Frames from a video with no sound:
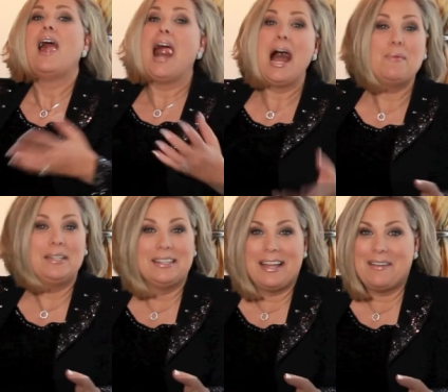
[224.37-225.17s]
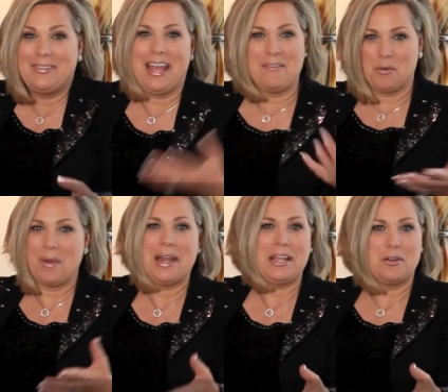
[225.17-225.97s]
I would love to have a
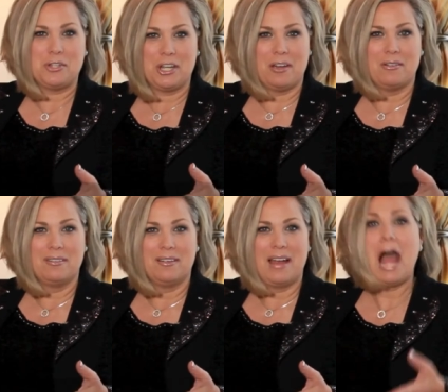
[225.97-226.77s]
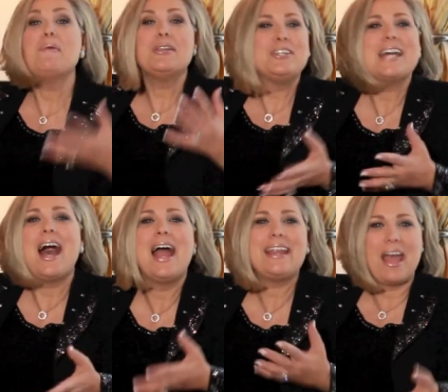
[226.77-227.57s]
radio show. I would
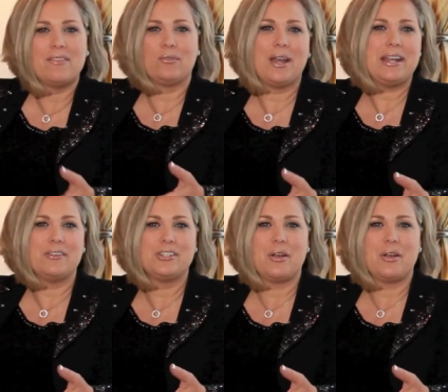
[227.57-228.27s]
die to have a radio show.